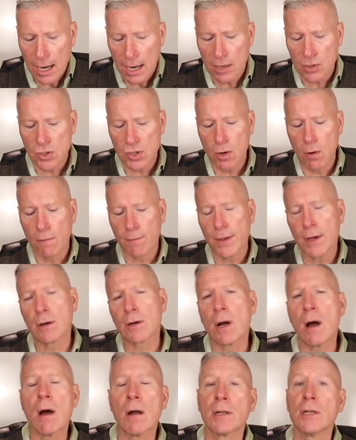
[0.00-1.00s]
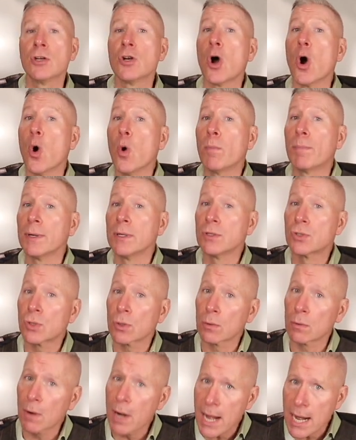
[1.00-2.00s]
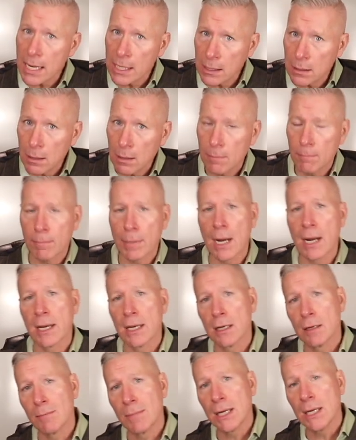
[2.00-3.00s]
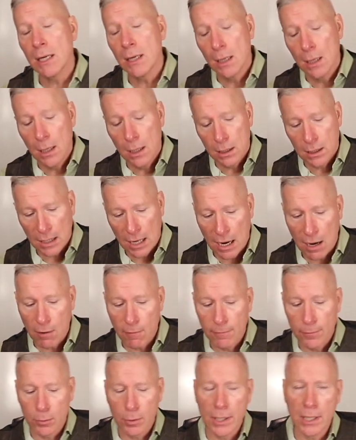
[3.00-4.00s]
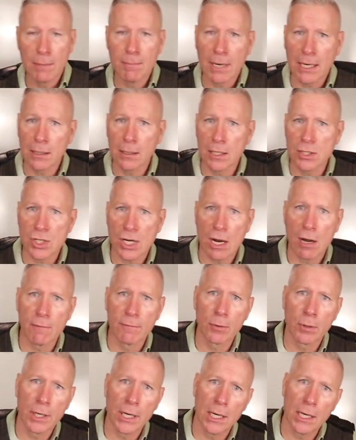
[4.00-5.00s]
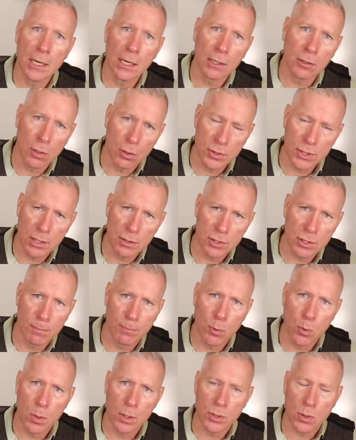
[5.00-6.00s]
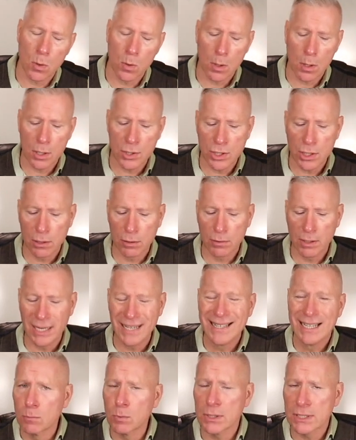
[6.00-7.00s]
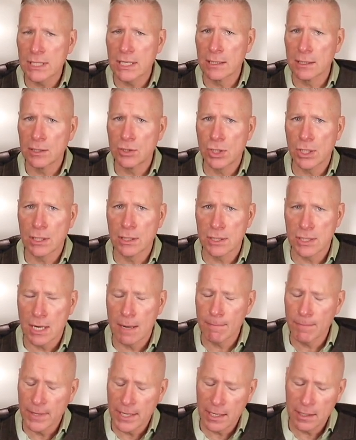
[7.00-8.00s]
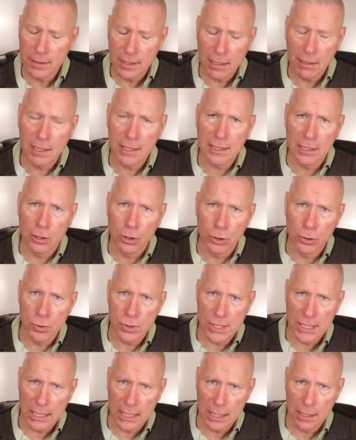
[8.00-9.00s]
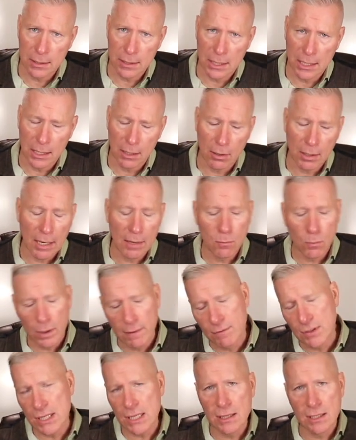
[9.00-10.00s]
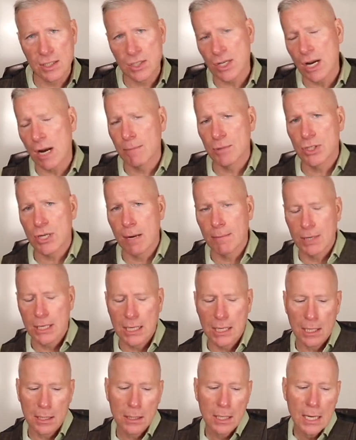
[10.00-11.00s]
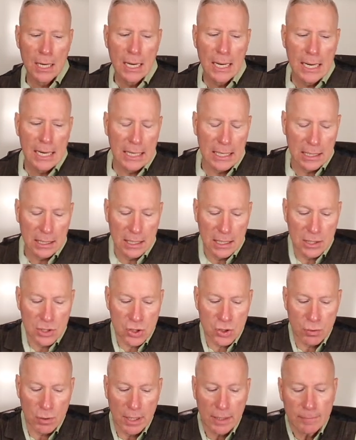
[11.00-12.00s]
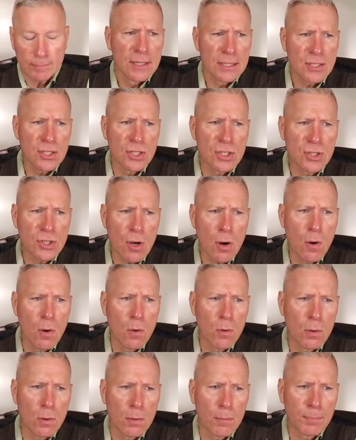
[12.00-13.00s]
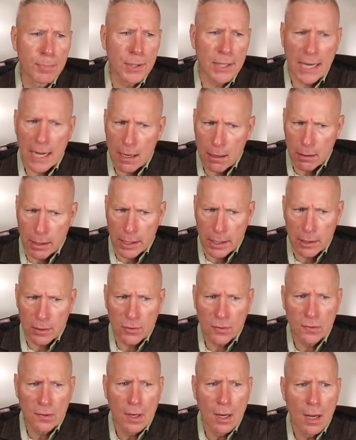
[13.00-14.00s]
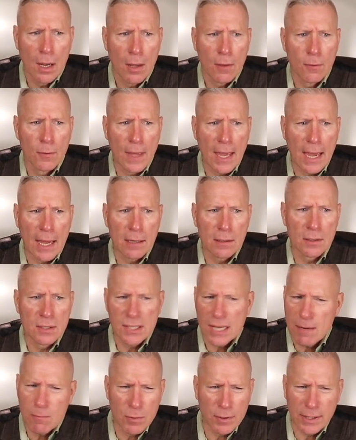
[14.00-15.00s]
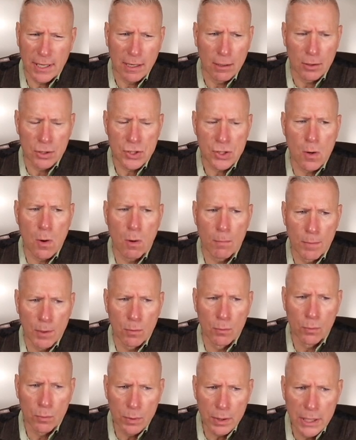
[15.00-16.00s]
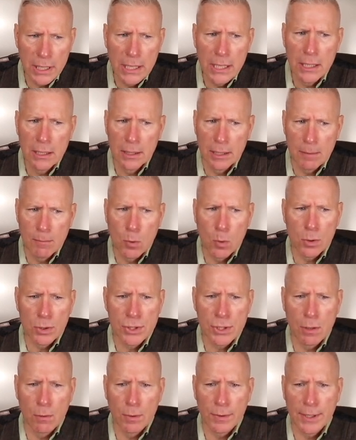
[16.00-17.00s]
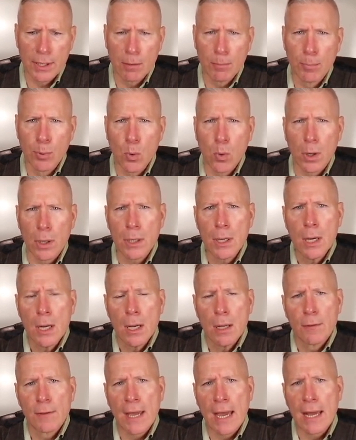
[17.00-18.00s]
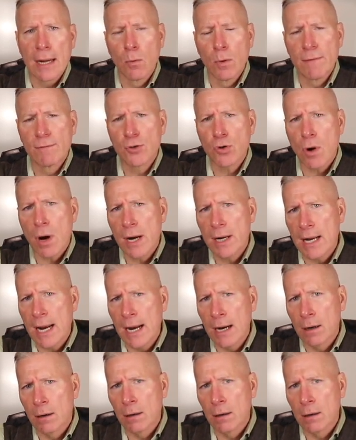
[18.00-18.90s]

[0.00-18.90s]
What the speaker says: And so if they're caught in open terrain by enemy cavalry, mechanized cavalry, close air support, or artillery, once again the jig is up. They're at the losing end here, and we've seen this time and time again in history. This is so precarious that, same with air assault, but really more so with airborne, that we've tried